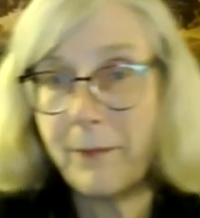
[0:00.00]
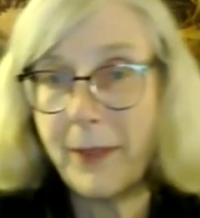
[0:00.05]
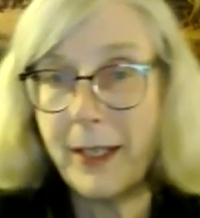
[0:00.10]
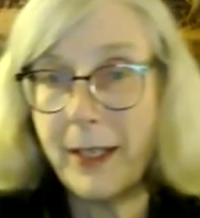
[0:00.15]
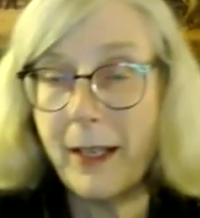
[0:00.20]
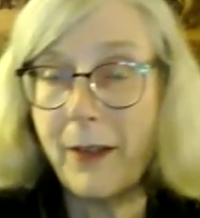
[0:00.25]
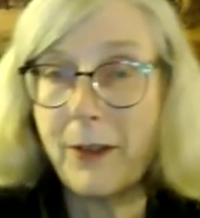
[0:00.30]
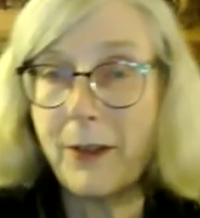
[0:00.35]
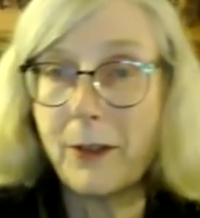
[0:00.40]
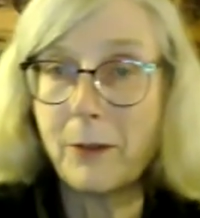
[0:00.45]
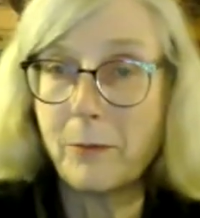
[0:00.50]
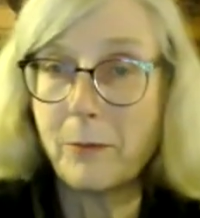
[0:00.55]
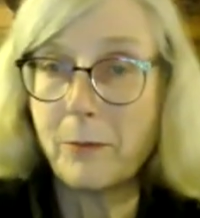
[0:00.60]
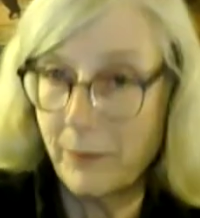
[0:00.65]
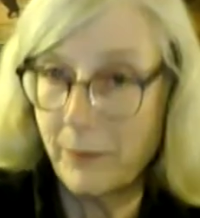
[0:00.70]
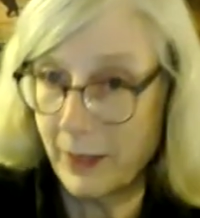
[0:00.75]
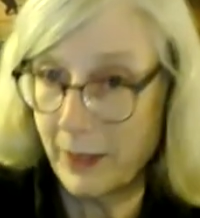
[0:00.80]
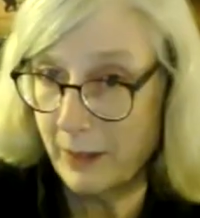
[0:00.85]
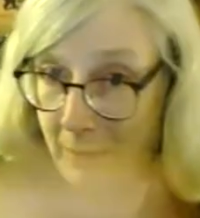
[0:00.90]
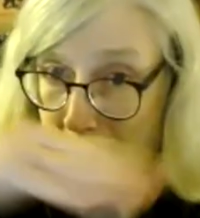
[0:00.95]
the other
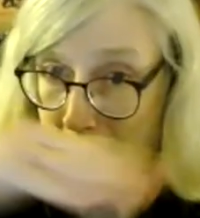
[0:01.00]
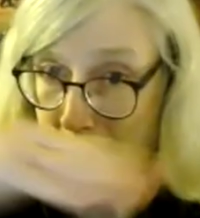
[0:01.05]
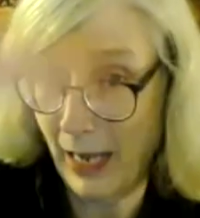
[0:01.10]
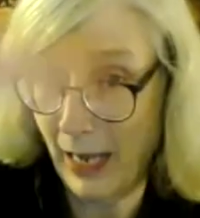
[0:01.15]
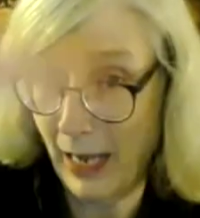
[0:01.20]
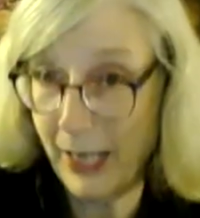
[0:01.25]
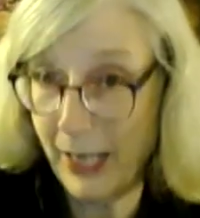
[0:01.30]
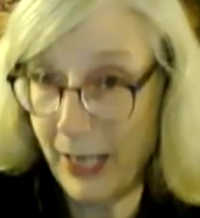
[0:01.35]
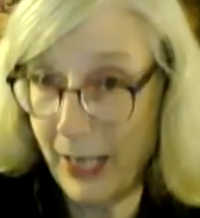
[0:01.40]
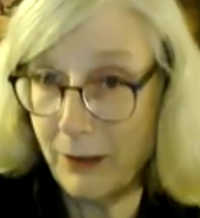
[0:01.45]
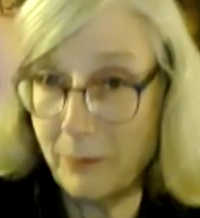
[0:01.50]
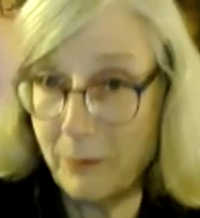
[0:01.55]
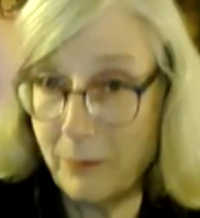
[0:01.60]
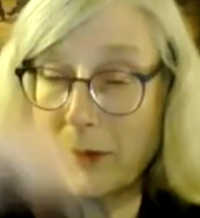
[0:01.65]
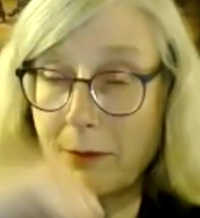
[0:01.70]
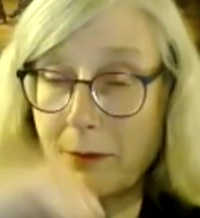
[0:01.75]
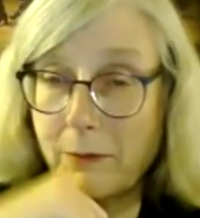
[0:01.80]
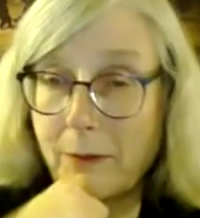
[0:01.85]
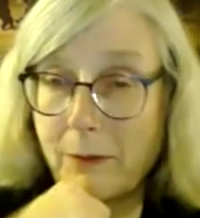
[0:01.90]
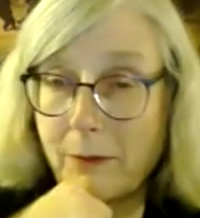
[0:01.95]
the higher up
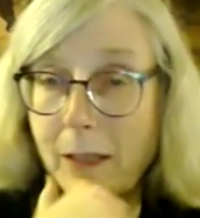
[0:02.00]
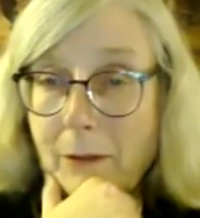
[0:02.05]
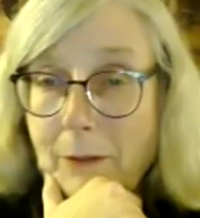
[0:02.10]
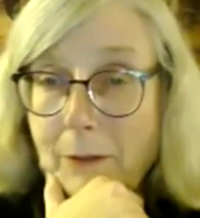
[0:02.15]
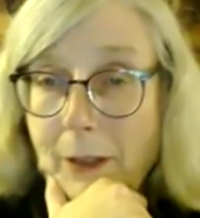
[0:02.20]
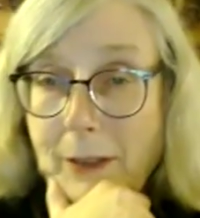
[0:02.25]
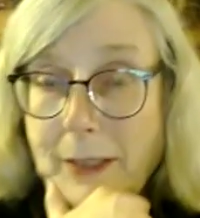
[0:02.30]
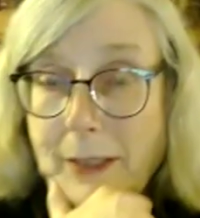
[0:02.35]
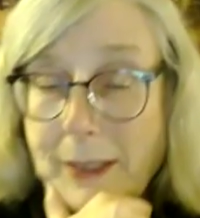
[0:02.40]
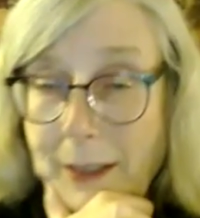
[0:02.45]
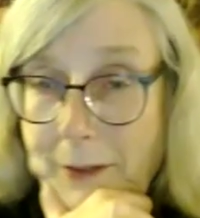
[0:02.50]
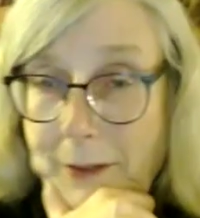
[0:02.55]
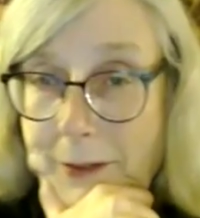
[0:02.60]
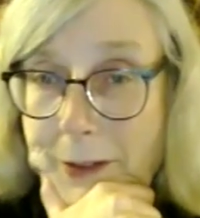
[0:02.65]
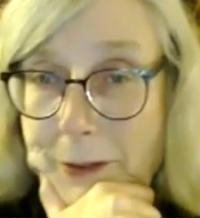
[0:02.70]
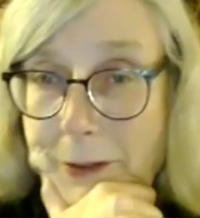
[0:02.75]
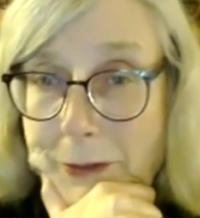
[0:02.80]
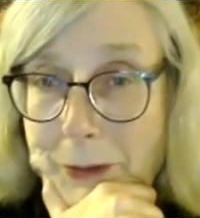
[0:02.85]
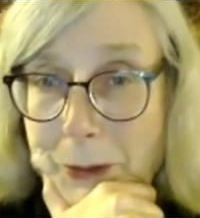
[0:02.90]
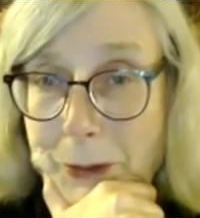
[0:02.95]
rungs of
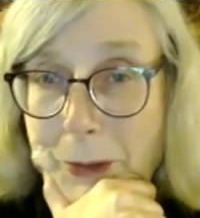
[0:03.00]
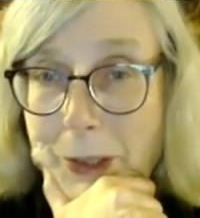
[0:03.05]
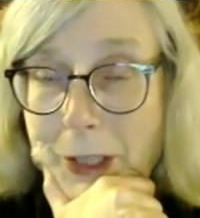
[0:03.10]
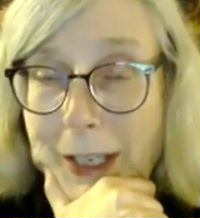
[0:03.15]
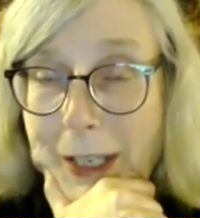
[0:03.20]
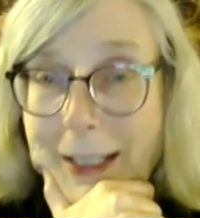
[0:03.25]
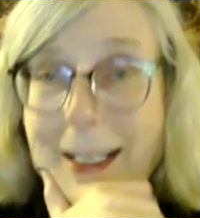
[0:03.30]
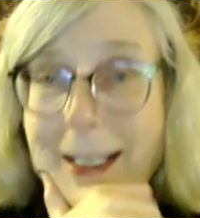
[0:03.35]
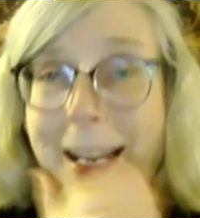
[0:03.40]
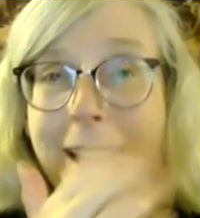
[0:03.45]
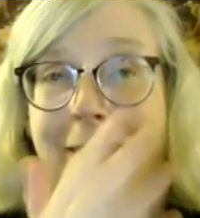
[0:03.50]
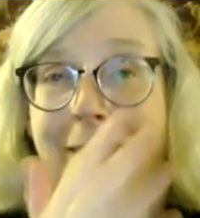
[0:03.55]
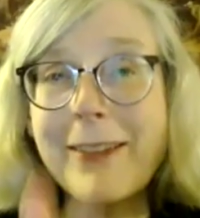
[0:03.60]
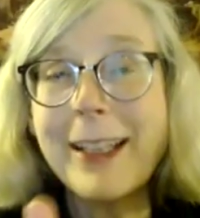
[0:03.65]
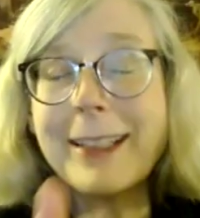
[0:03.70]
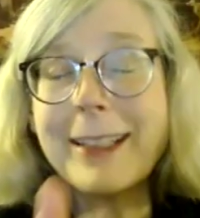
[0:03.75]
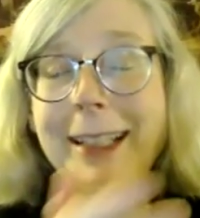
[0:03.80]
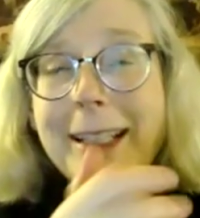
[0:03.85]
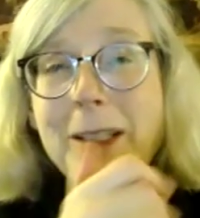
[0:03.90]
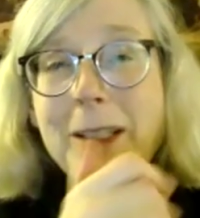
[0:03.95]
the food chain. In fact, I